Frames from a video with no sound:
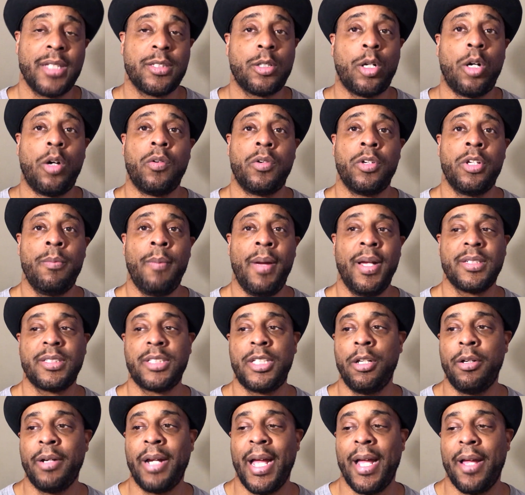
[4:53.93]
over. You might
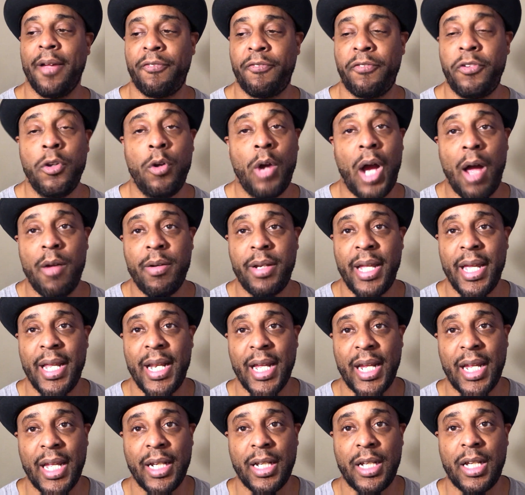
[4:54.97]
still got a few out there
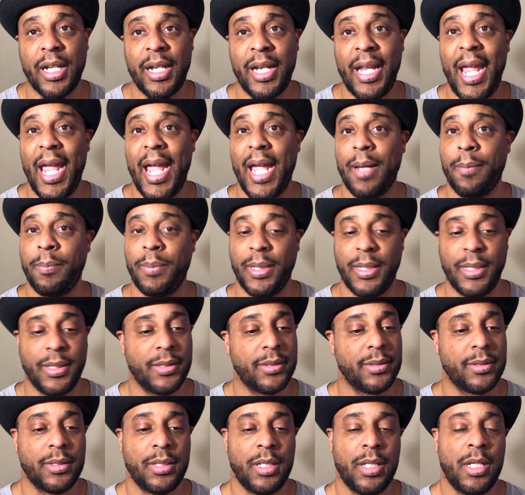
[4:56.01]
that can connect, but
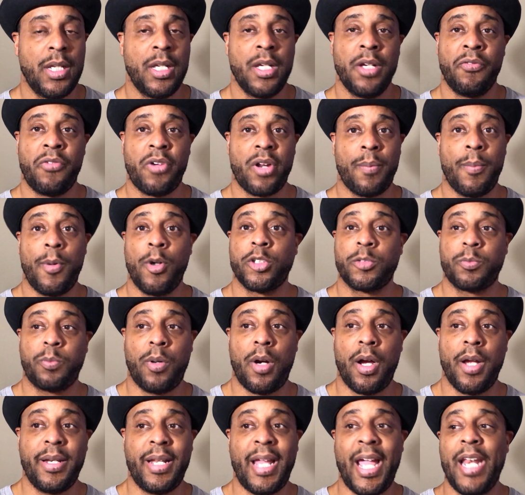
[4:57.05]
for the most
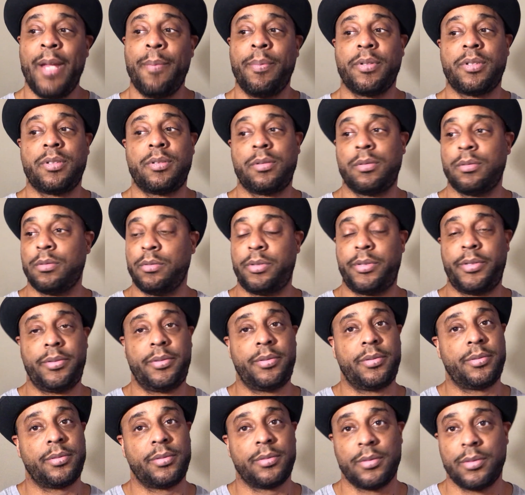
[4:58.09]
part, 90%,
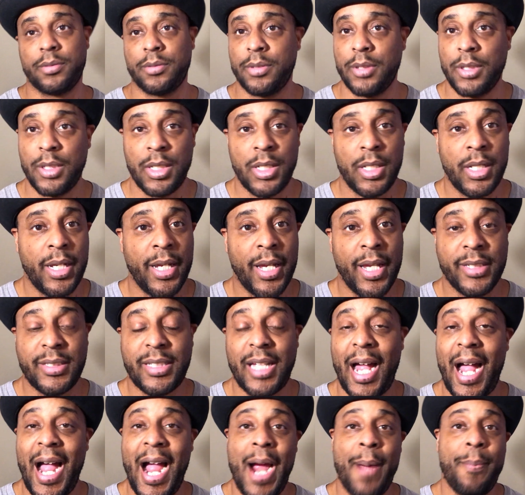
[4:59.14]
that's
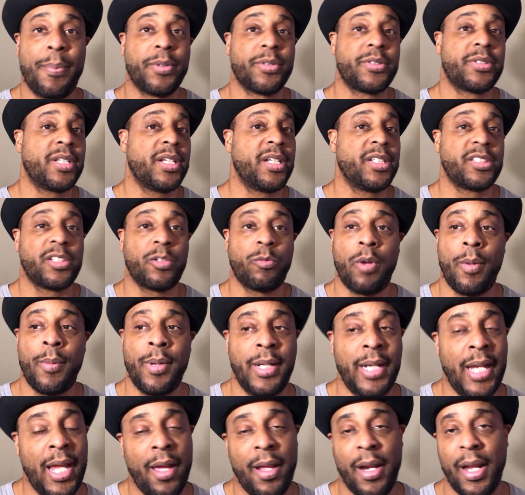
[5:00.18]
a high percentage of
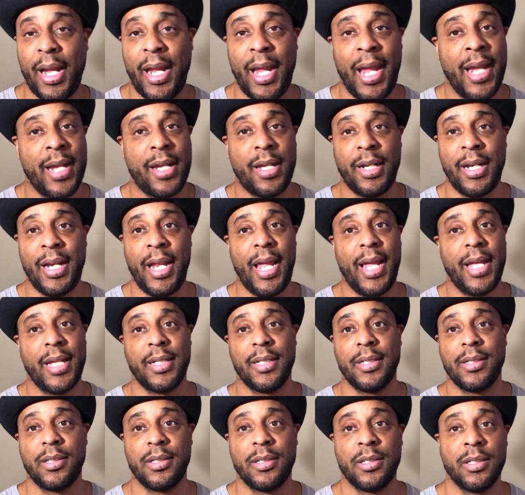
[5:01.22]
women now that can't connect.
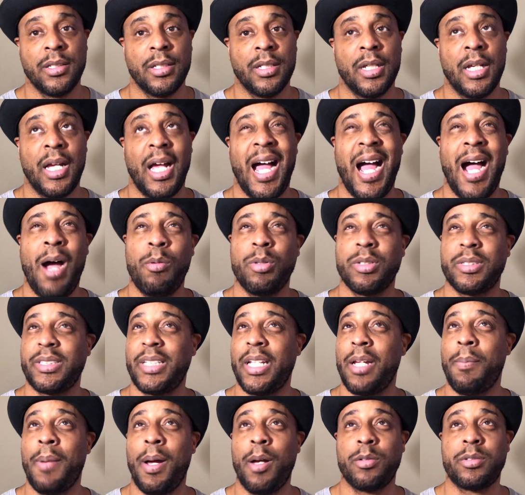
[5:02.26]
I would
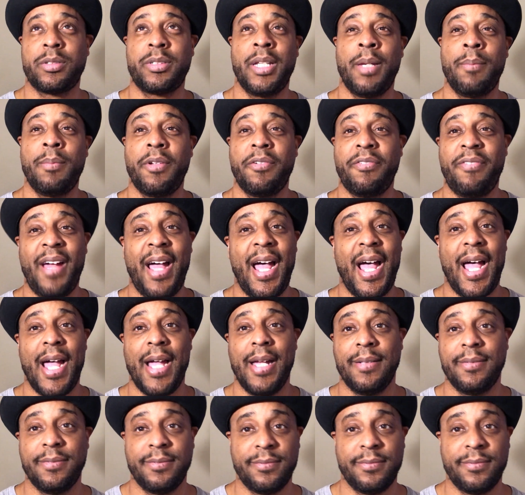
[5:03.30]
say about 75.